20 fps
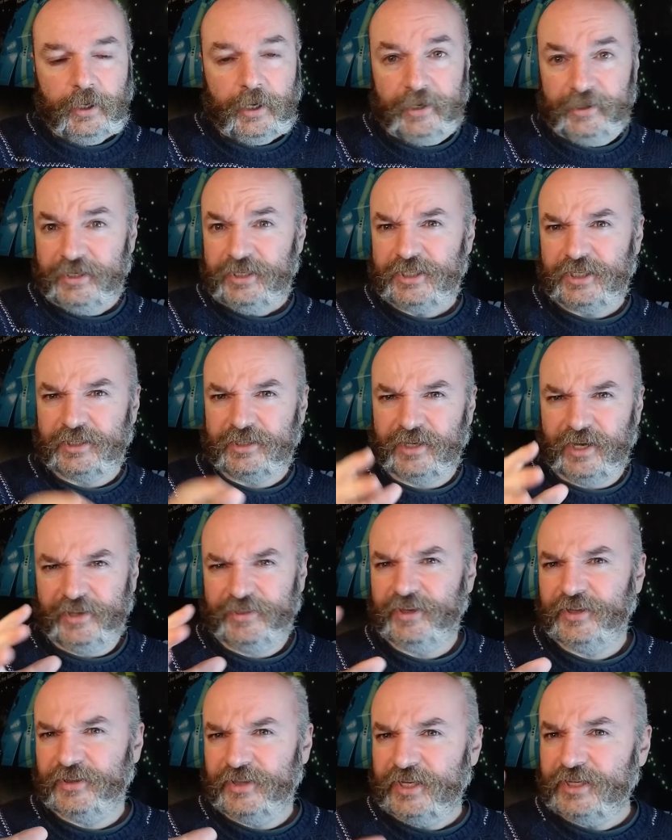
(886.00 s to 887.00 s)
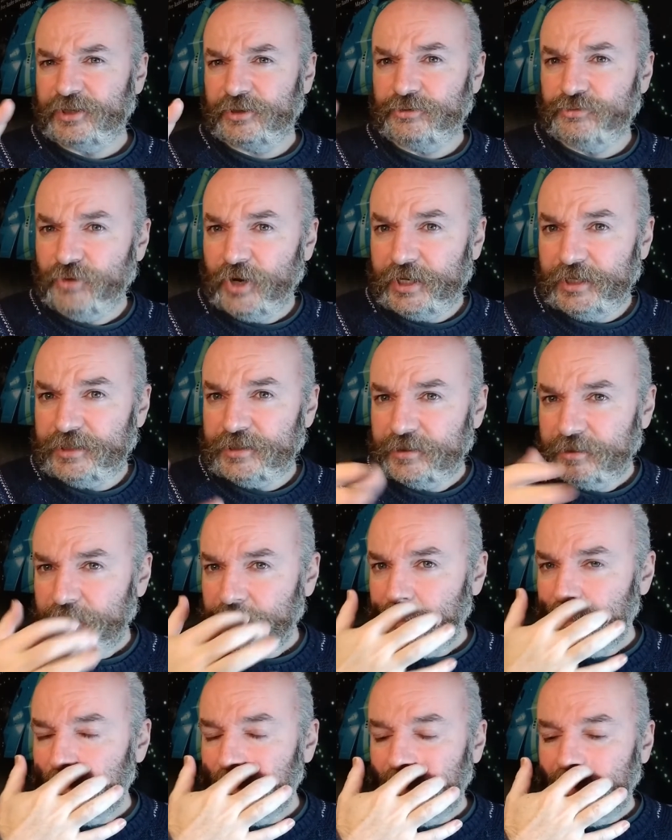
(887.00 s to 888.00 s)
And I think these are great.
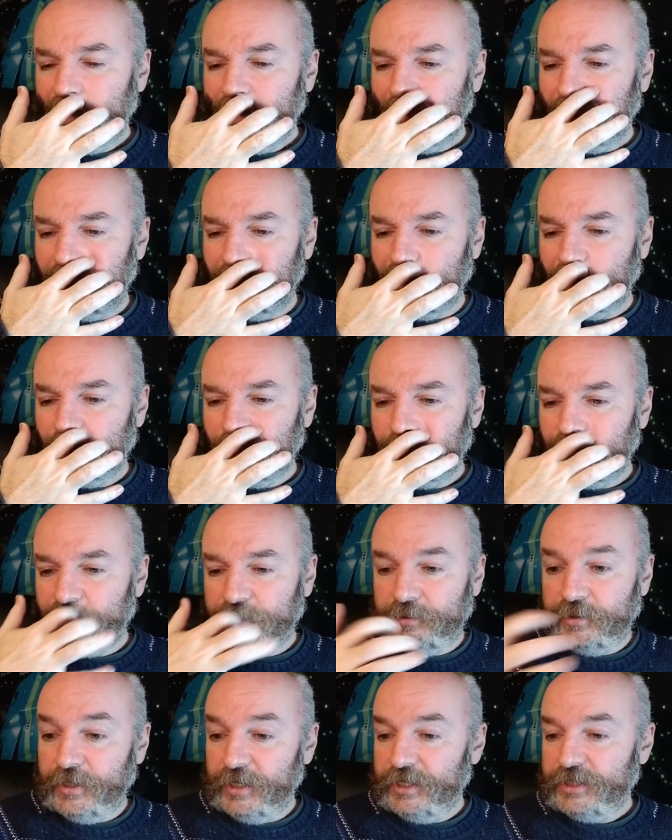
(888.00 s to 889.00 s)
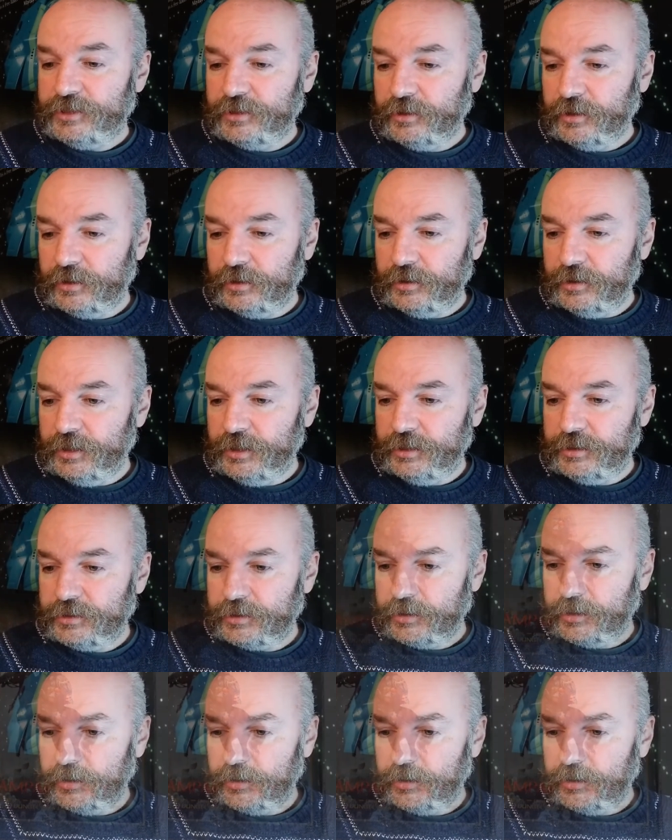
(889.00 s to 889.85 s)
His